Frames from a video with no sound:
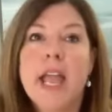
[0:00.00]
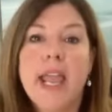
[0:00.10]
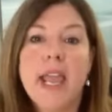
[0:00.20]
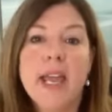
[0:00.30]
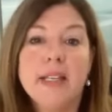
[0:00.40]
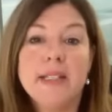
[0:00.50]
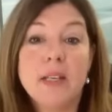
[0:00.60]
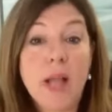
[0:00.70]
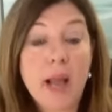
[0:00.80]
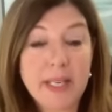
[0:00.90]
And
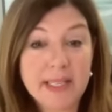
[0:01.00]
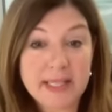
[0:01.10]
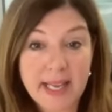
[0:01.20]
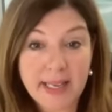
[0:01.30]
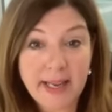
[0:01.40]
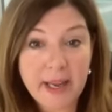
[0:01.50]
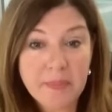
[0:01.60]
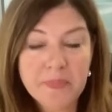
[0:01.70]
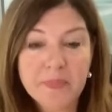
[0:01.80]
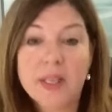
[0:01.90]
it'll happen at 10
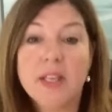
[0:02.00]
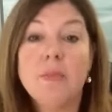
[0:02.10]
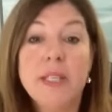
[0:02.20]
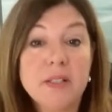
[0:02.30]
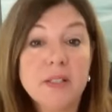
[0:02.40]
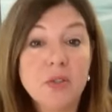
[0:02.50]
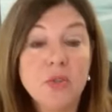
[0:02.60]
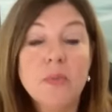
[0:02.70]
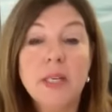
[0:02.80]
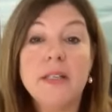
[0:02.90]
a.m. It'll be a
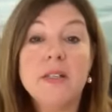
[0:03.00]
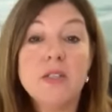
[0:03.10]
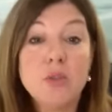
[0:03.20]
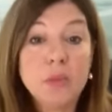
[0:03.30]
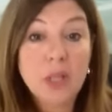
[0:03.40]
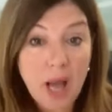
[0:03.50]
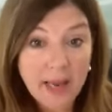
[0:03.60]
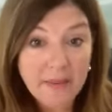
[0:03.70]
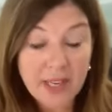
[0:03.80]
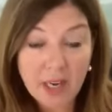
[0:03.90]
Zoom and a Zoom
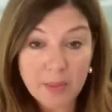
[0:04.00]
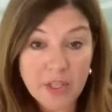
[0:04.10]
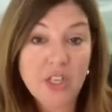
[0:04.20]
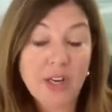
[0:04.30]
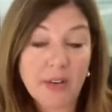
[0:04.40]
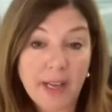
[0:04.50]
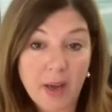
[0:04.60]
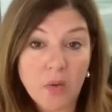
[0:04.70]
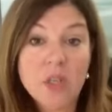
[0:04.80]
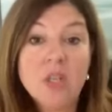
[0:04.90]
live that I'll be sharing
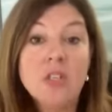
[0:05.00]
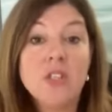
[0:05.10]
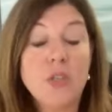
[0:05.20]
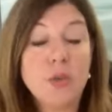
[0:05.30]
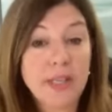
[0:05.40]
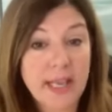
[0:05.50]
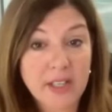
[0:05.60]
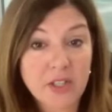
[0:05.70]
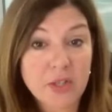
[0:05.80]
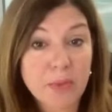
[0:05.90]
out. So you can
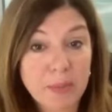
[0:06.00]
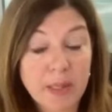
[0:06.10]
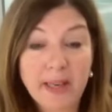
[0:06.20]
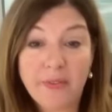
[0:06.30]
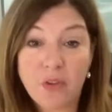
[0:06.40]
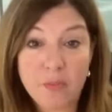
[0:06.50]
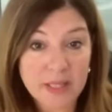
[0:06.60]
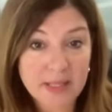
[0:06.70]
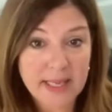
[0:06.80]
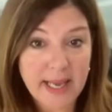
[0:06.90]
catch the replay if you
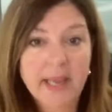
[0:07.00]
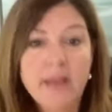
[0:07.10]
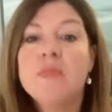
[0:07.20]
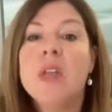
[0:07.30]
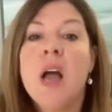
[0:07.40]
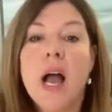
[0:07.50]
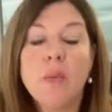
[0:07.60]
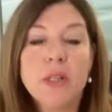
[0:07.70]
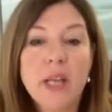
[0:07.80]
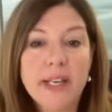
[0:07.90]
missed a day. I
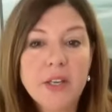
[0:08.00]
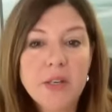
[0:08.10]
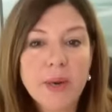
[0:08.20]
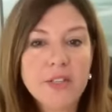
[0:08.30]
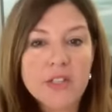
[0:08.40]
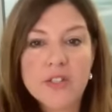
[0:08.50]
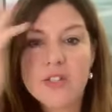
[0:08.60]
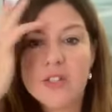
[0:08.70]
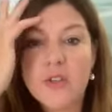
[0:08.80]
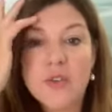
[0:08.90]
would like you to register
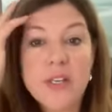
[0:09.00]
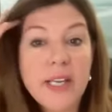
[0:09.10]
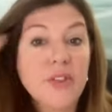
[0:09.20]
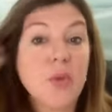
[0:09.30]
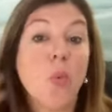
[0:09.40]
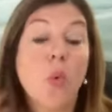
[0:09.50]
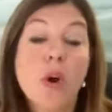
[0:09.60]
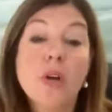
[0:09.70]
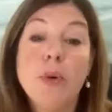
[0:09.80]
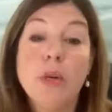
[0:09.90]
so you can get the
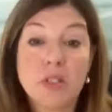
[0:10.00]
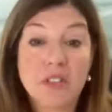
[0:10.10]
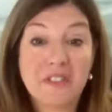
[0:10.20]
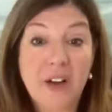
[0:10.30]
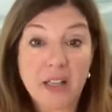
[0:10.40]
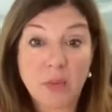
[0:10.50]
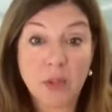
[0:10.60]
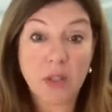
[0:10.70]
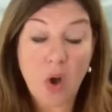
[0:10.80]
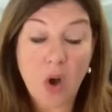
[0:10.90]
workbook to follow
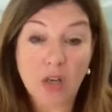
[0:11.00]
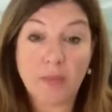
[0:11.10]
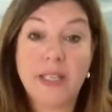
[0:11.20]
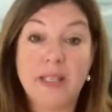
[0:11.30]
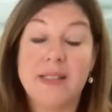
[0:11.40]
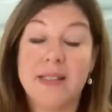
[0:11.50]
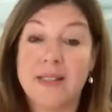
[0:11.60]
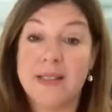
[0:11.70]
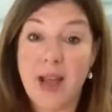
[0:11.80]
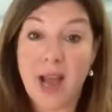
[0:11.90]
along, because
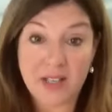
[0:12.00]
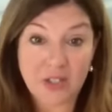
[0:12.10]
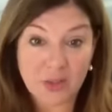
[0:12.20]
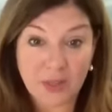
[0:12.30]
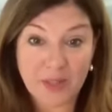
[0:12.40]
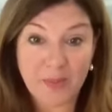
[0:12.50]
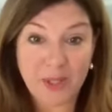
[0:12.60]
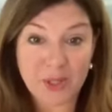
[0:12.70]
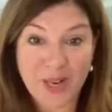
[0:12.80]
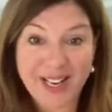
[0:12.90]
it's not just going to be
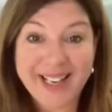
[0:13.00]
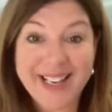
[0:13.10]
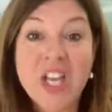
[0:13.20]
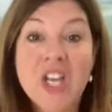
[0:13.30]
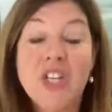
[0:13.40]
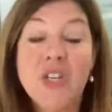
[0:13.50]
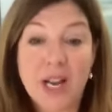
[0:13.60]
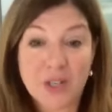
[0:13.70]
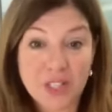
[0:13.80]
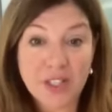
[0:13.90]
a training. You're
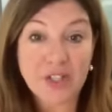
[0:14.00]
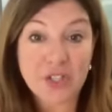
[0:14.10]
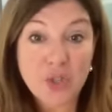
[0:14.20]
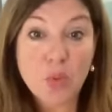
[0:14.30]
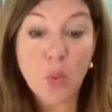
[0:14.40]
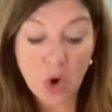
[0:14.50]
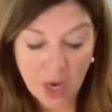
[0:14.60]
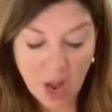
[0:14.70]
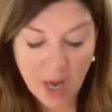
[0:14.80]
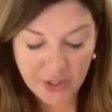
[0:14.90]
actually going to do
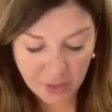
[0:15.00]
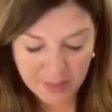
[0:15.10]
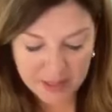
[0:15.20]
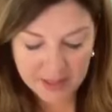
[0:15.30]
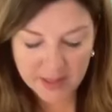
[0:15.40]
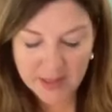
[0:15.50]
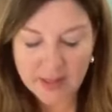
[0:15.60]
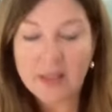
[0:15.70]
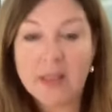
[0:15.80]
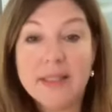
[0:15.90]
work on your business.
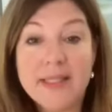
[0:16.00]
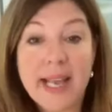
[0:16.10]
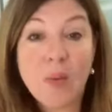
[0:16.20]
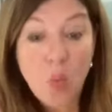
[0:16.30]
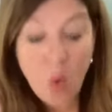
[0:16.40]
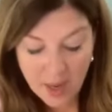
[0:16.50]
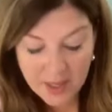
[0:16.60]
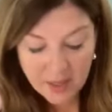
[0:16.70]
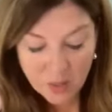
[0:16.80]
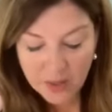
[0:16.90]
Day
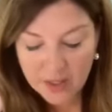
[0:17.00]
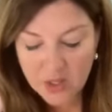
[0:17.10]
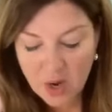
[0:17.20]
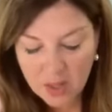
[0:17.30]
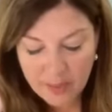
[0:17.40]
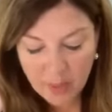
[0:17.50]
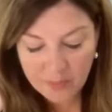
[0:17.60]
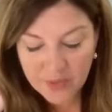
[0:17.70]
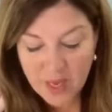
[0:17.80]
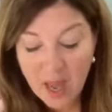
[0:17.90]
one, we're going to talk
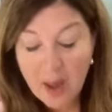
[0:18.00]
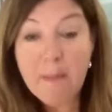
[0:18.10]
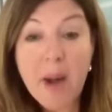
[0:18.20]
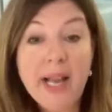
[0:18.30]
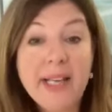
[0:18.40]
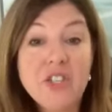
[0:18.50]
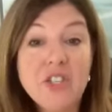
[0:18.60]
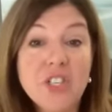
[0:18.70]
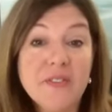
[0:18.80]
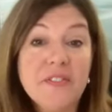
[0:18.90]
about mind
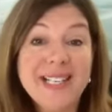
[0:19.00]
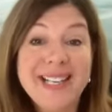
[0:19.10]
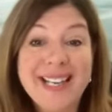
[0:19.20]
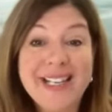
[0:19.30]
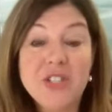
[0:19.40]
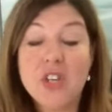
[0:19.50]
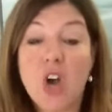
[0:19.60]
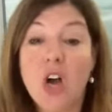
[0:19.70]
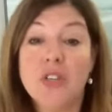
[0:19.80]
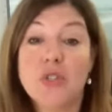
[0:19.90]
shifting into
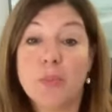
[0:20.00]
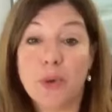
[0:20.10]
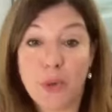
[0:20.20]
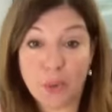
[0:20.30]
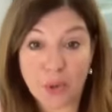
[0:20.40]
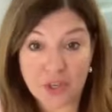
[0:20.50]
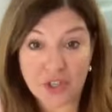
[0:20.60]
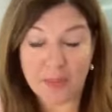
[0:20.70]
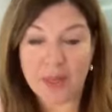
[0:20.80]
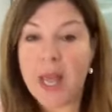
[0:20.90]

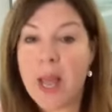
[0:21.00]
entrepreneurship.